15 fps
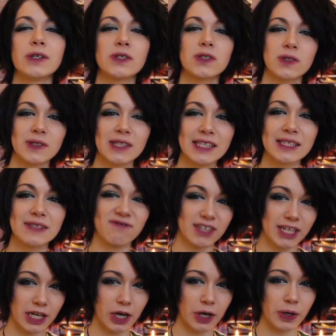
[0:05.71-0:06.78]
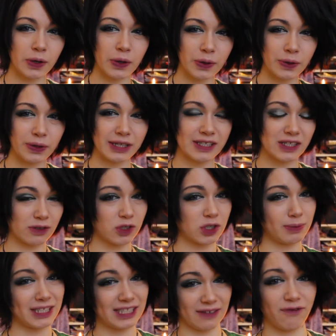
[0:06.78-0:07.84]
So this video is going
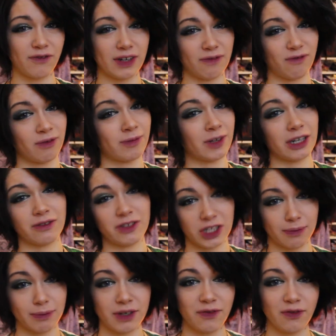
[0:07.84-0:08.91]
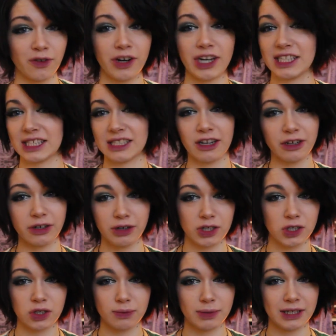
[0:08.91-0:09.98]
to be different from what I've done before. It's not
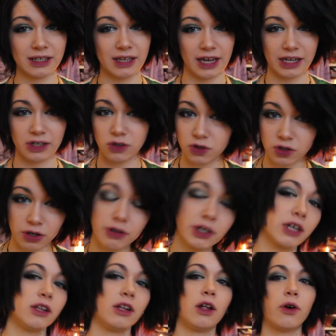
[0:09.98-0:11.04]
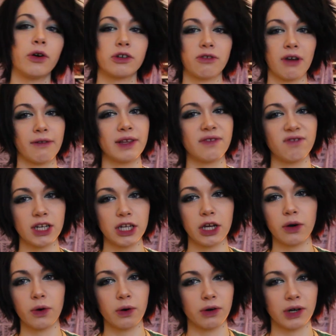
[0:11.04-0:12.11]
going to be a tutorial or a traveling
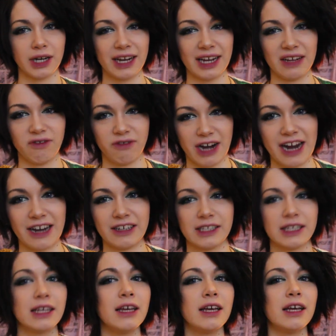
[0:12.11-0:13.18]
video or a rant.